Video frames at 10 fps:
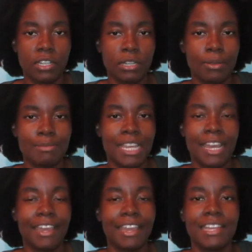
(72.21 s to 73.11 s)
You know what I'm
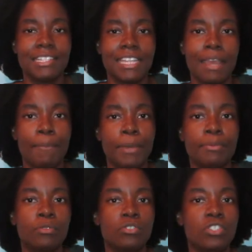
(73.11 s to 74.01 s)
saying? I can't stand
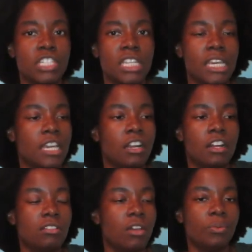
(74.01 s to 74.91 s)
people who just
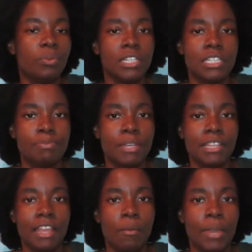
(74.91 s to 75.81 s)
colloquially
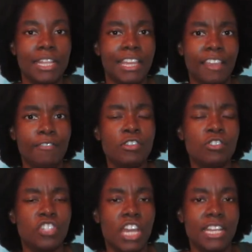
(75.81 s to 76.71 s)
speak that way, like if
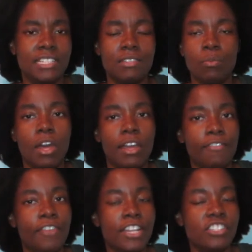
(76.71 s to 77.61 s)
you just, well,
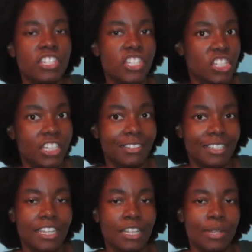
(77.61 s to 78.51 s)
if I just
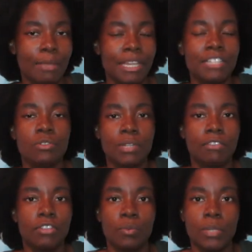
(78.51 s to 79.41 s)
shouldn't, you know what I mean, do
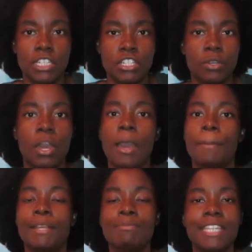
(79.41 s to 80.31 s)
whatever you want to do.
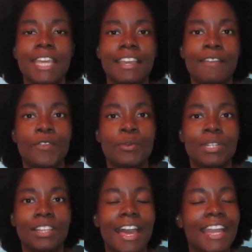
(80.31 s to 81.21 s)
But I'm saying if you
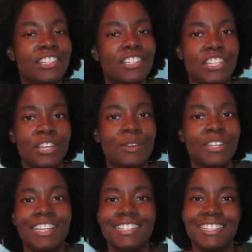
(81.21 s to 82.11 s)
would like
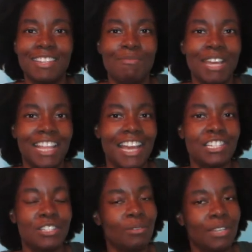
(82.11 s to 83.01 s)
to, you can see my
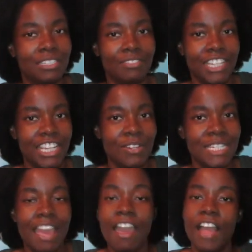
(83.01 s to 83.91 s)
last two weeks
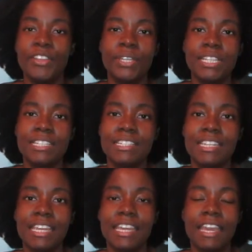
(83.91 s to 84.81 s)
videos and you can
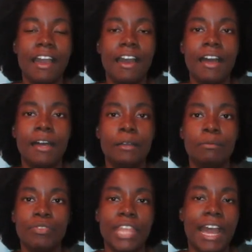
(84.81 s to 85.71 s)
see um,
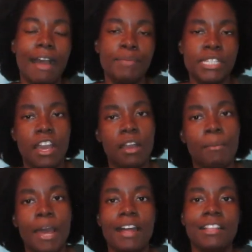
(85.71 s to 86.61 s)
that I've been
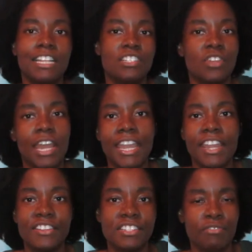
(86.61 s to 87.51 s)
talking about a lot of dry
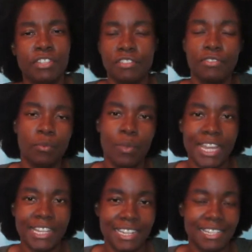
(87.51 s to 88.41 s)
hair in different different
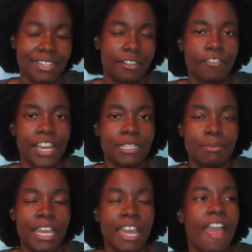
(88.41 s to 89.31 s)
ways as it affects
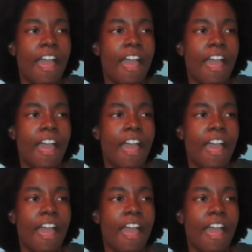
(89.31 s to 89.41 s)
me.